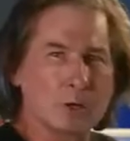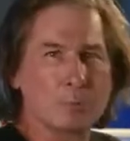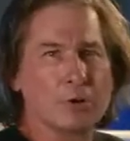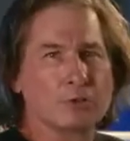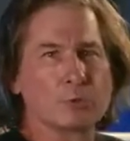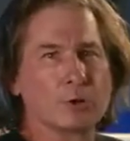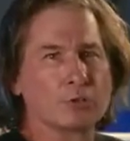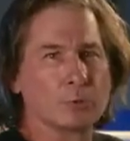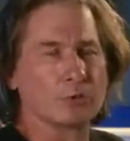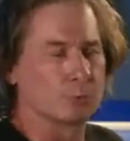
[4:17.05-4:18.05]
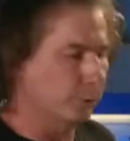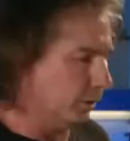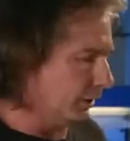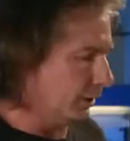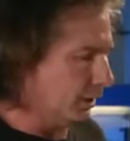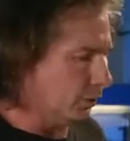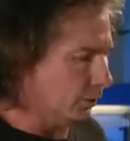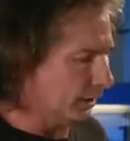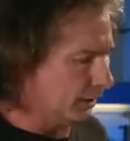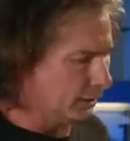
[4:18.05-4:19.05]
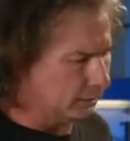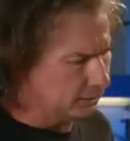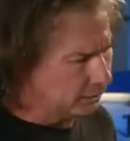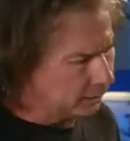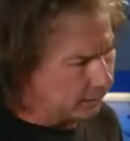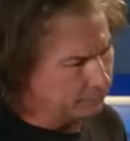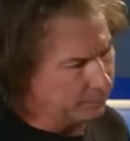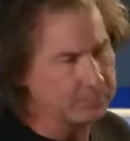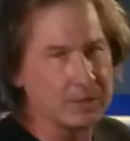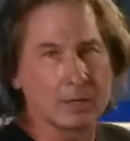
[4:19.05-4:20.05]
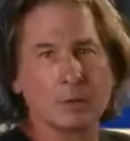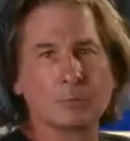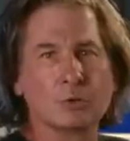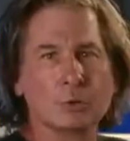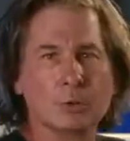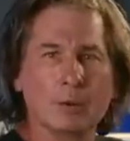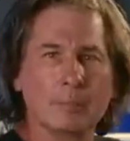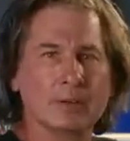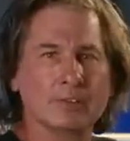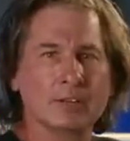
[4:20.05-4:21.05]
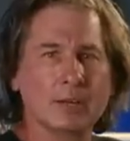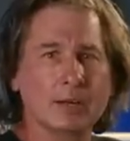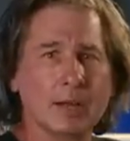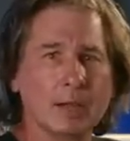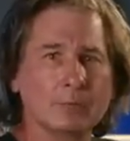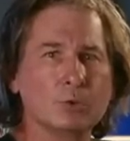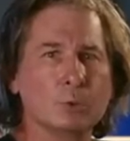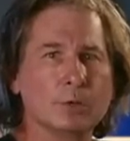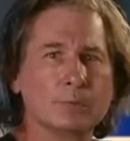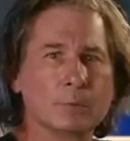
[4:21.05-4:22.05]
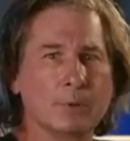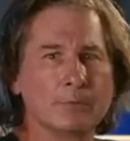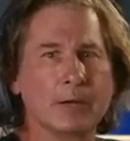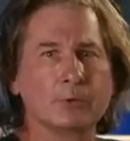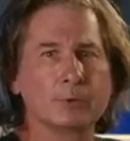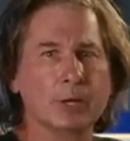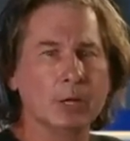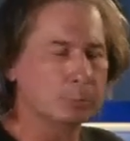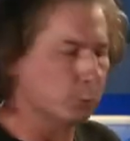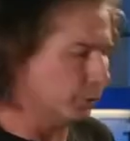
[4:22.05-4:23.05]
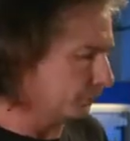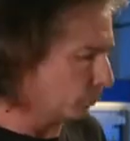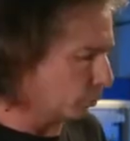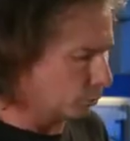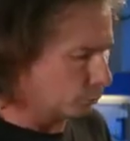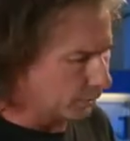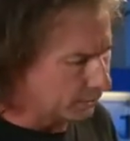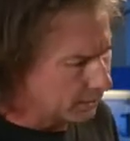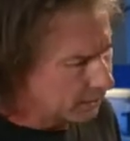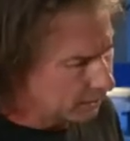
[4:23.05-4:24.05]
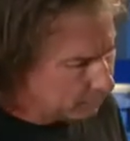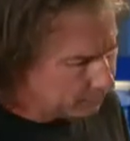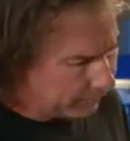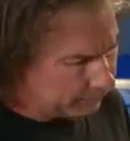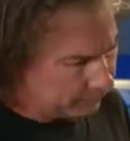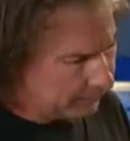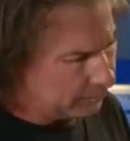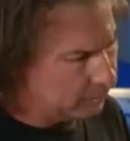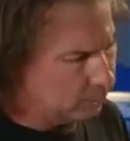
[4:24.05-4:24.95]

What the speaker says: compression ratio was really low. And I bumped that up to about 10.5 to 1 from a factory 8.4 to 1 by decking